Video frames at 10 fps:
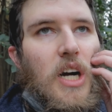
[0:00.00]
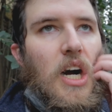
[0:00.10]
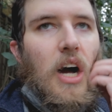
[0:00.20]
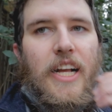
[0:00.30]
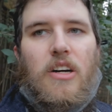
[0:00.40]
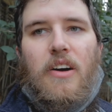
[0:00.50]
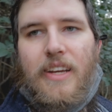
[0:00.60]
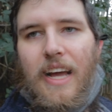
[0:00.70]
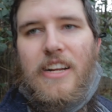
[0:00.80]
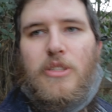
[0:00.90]

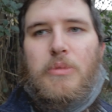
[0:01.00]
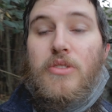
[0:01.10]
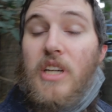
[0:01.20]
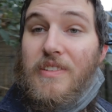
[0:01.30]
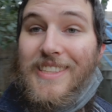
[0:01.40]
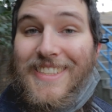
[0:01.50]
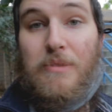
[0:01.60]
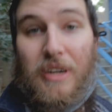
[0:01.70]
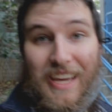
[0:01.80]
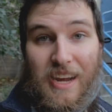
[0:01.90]
iconic attributes of a
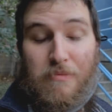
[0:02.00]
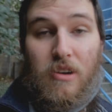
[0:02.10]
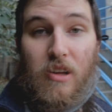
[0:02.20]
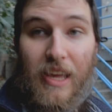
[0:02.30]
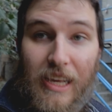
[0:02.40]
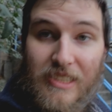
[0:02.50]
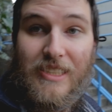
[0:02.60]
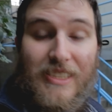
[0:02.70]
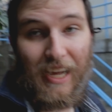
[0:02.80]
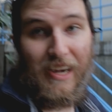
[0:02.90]
cinema camera is
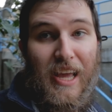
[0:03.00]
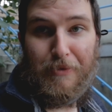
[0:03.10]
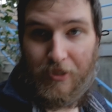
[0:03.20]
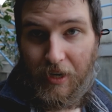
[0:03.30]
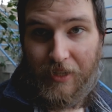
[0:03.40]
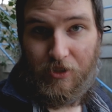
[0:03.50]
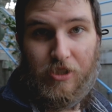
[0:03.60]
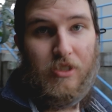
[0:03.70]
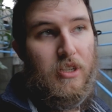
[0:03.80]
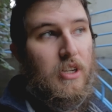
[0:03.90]
its dynamic range.